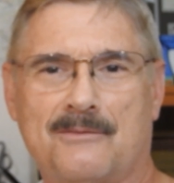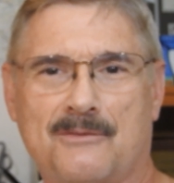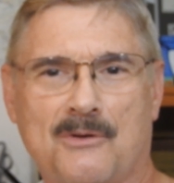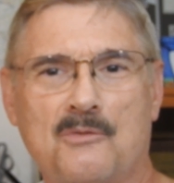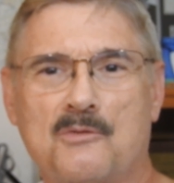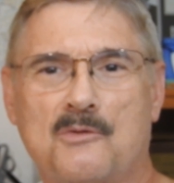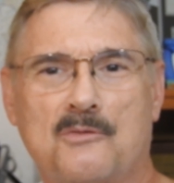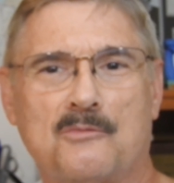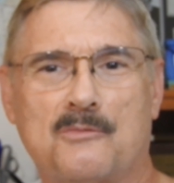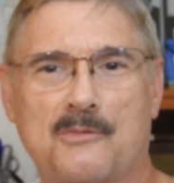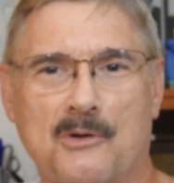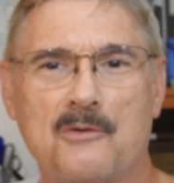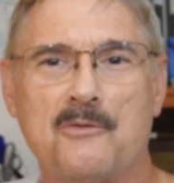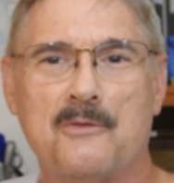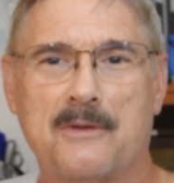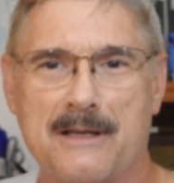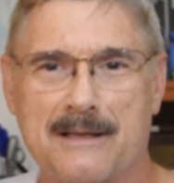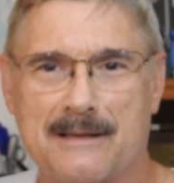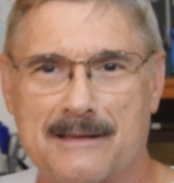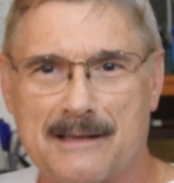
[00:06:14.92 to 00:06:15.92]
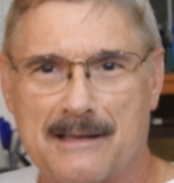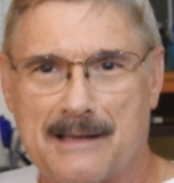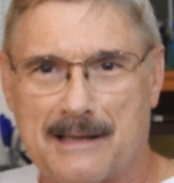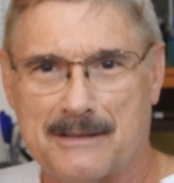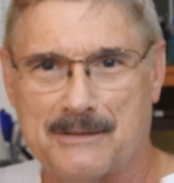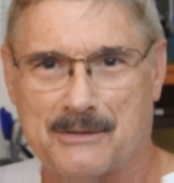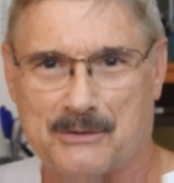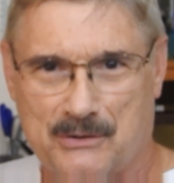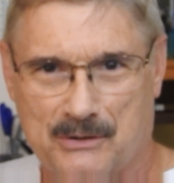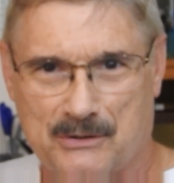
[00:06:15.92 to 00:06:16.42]
don't think that
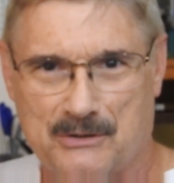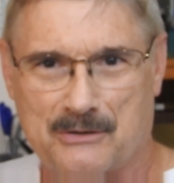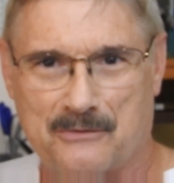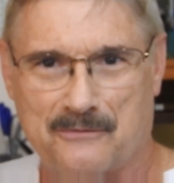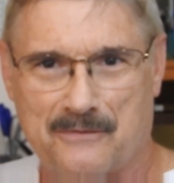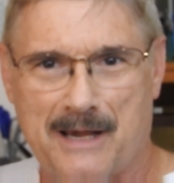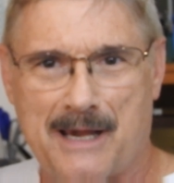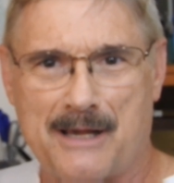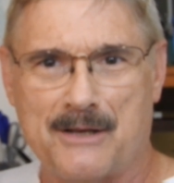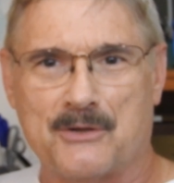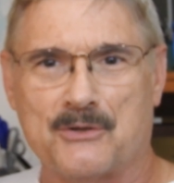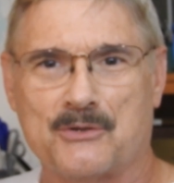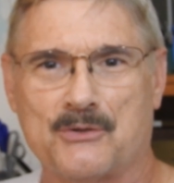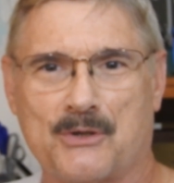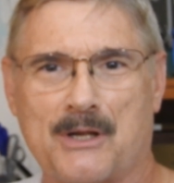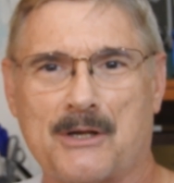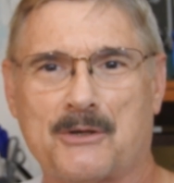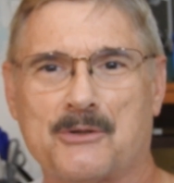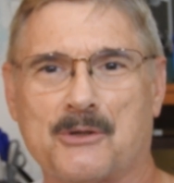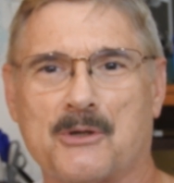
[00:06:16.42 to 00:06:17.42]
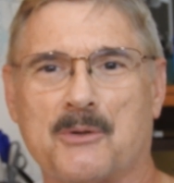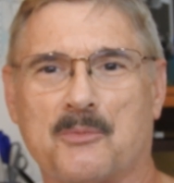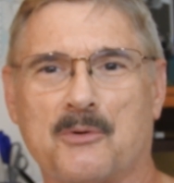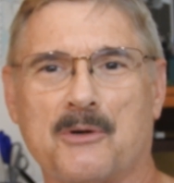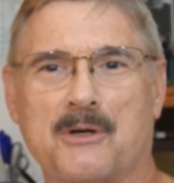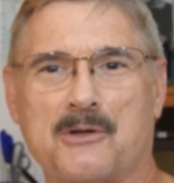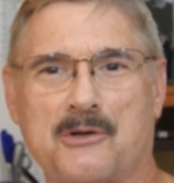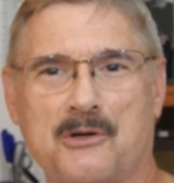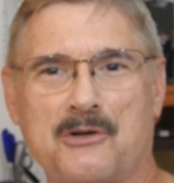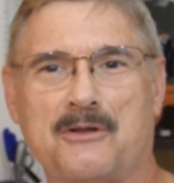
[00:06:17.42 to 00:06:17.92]
that's a disadvantage. It's actually a
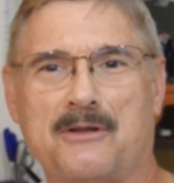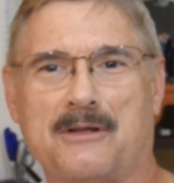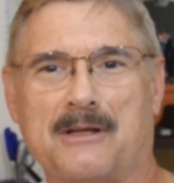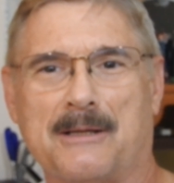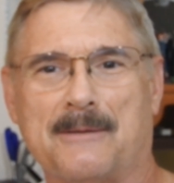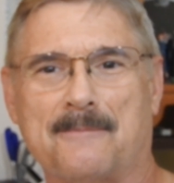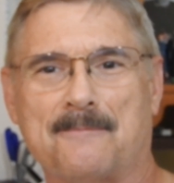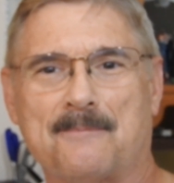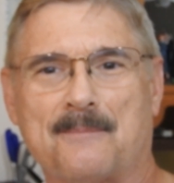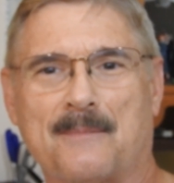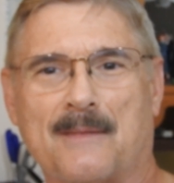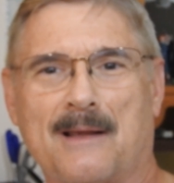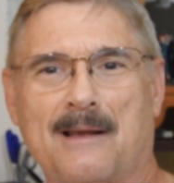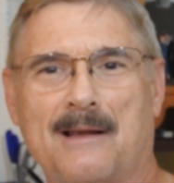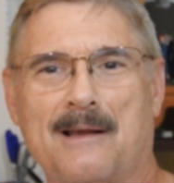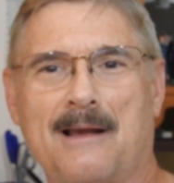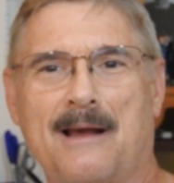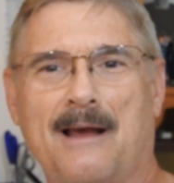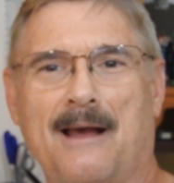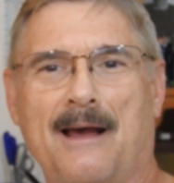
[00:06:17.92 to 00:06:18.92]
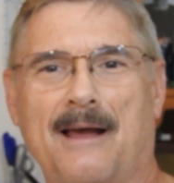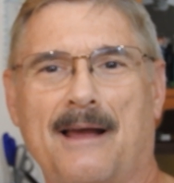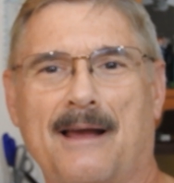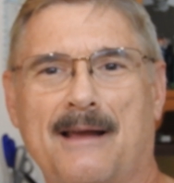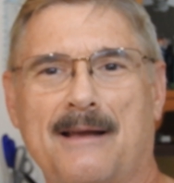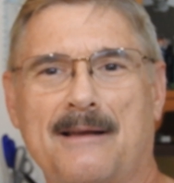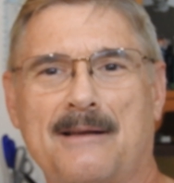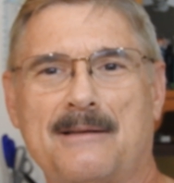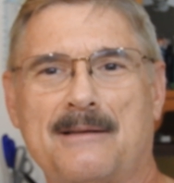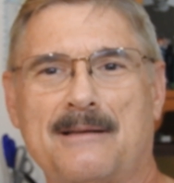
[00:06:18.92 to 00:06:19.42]
pretty good thing.
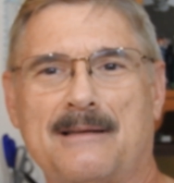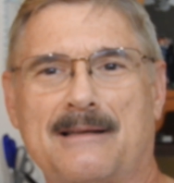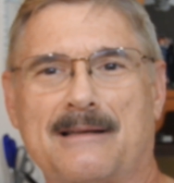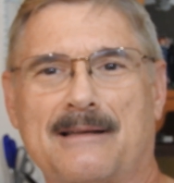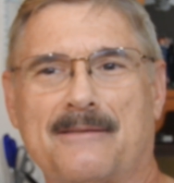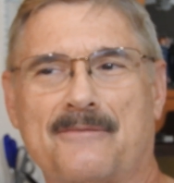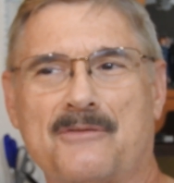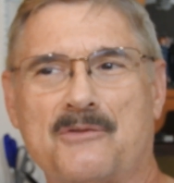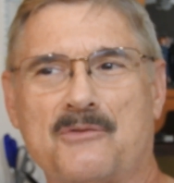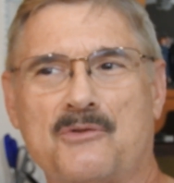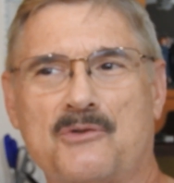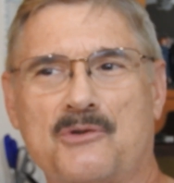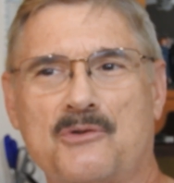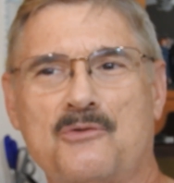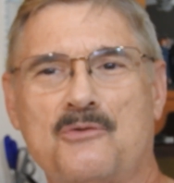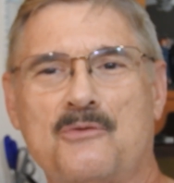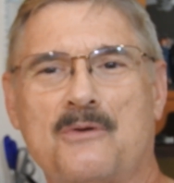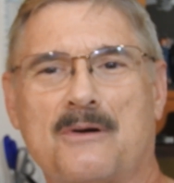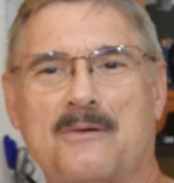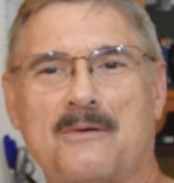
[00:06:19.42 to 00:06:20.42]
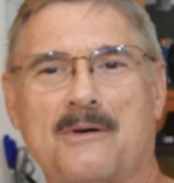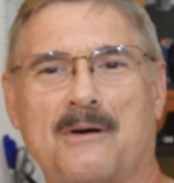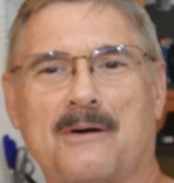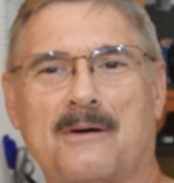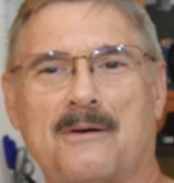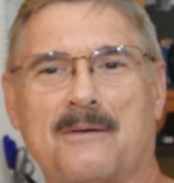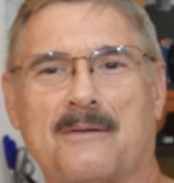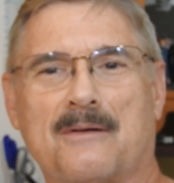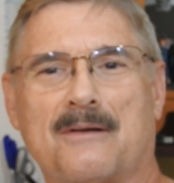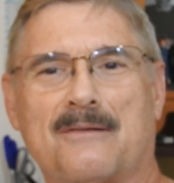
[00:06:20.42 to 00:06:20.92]
And if you
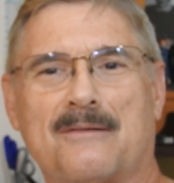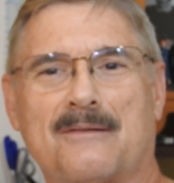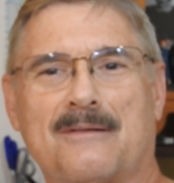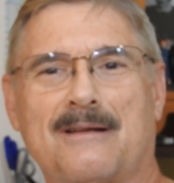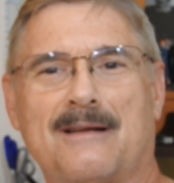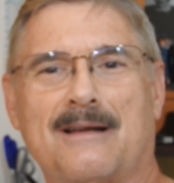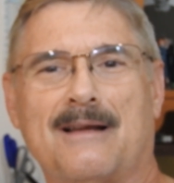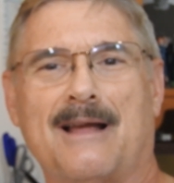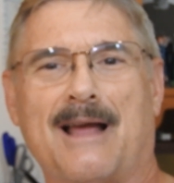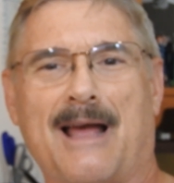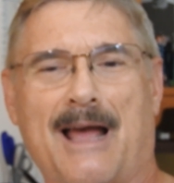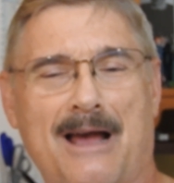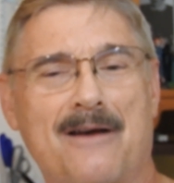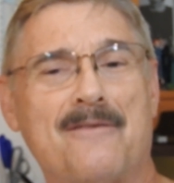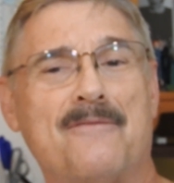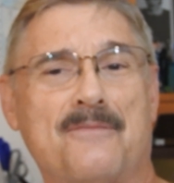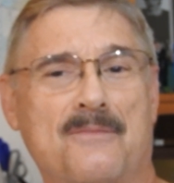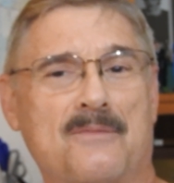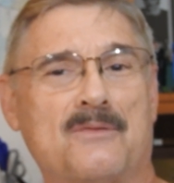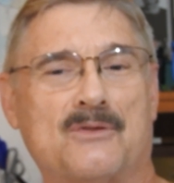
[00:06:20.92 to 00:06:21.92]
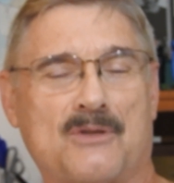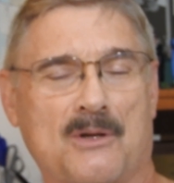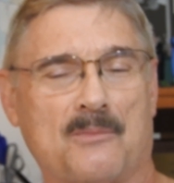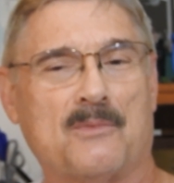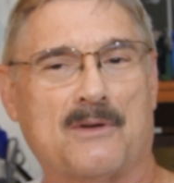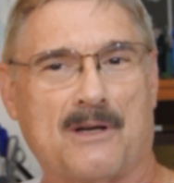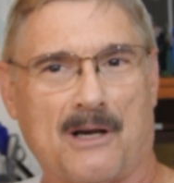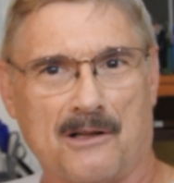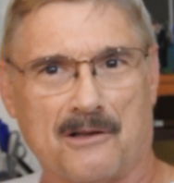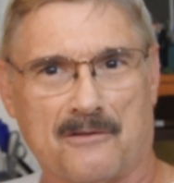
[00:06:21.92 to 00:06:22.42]
do have
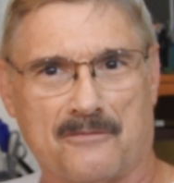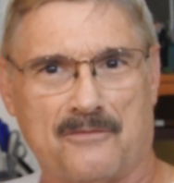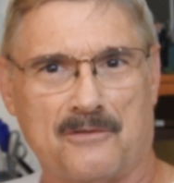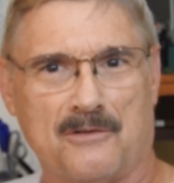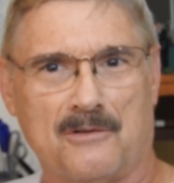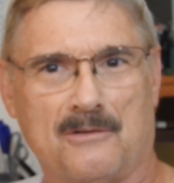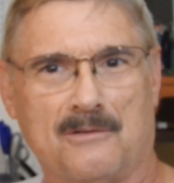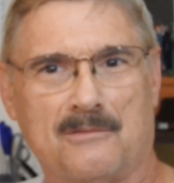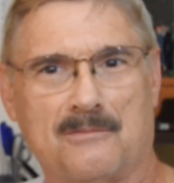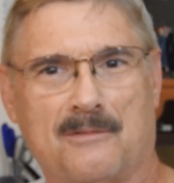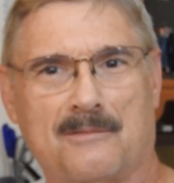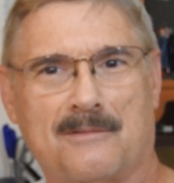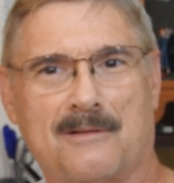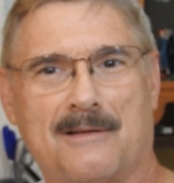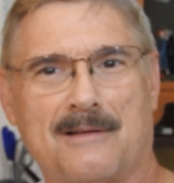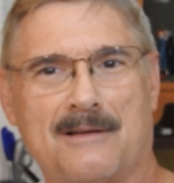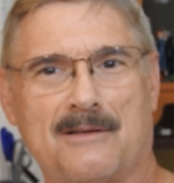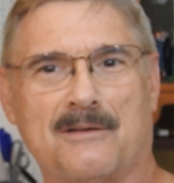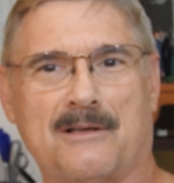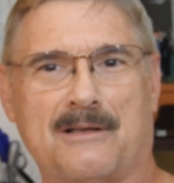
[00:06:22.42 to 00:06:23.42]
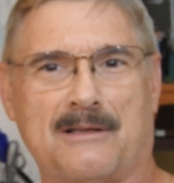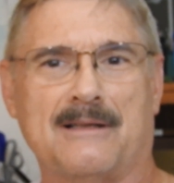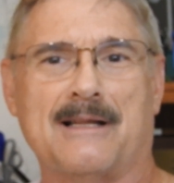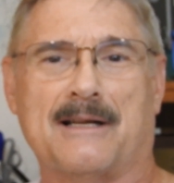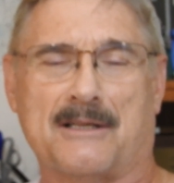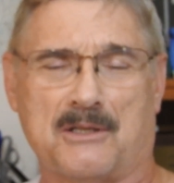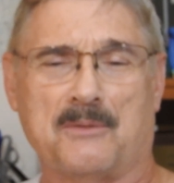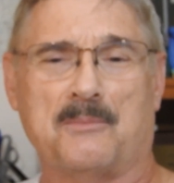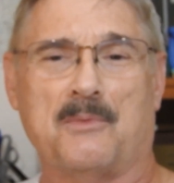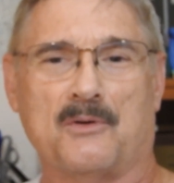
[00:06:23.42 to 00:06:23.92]
some colorful
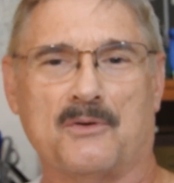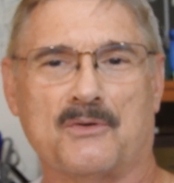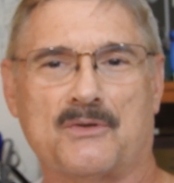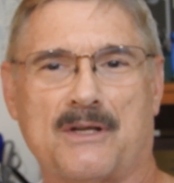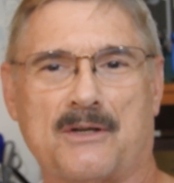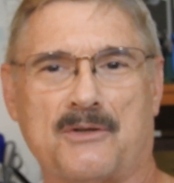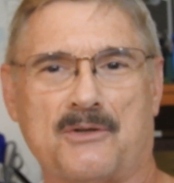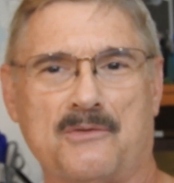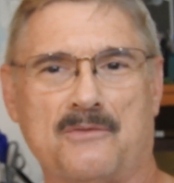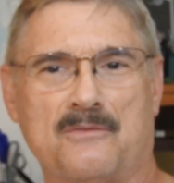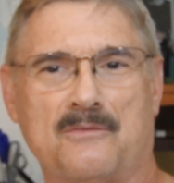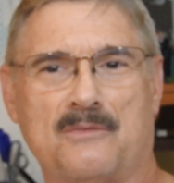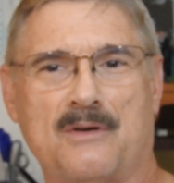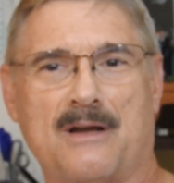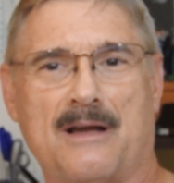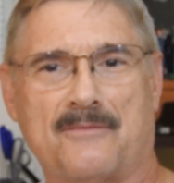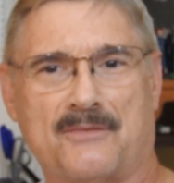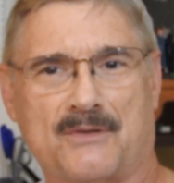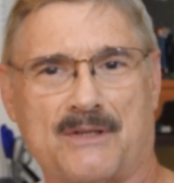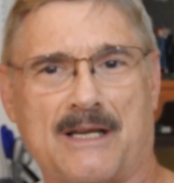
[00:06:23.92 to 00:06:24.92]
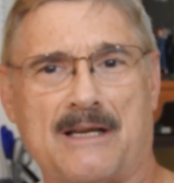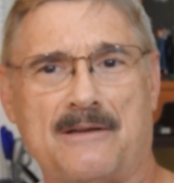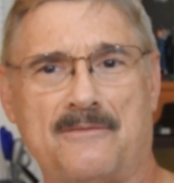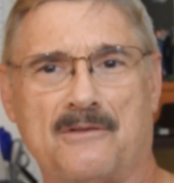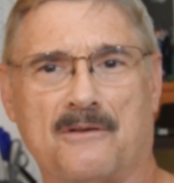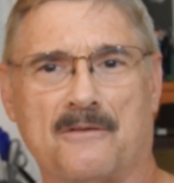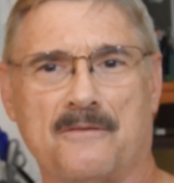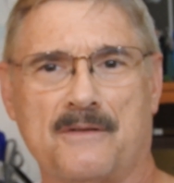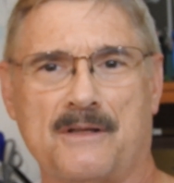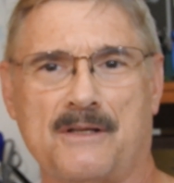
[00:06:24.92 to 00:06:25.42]
collectibles that you have saved
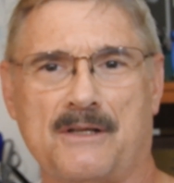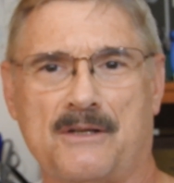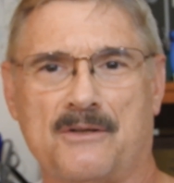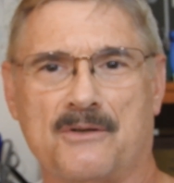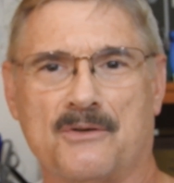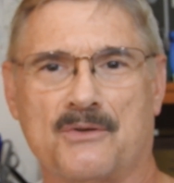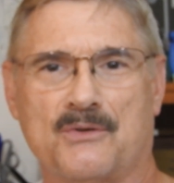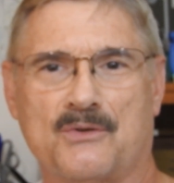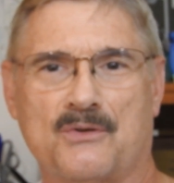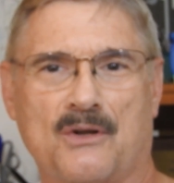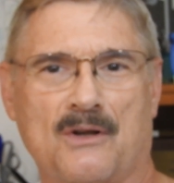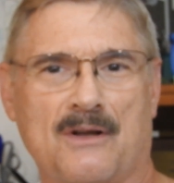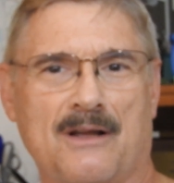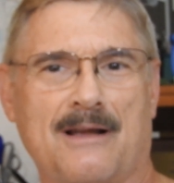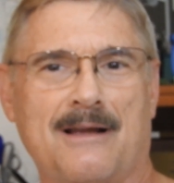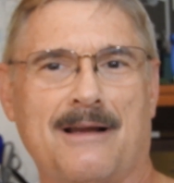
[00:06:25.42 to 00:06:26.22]
over the years,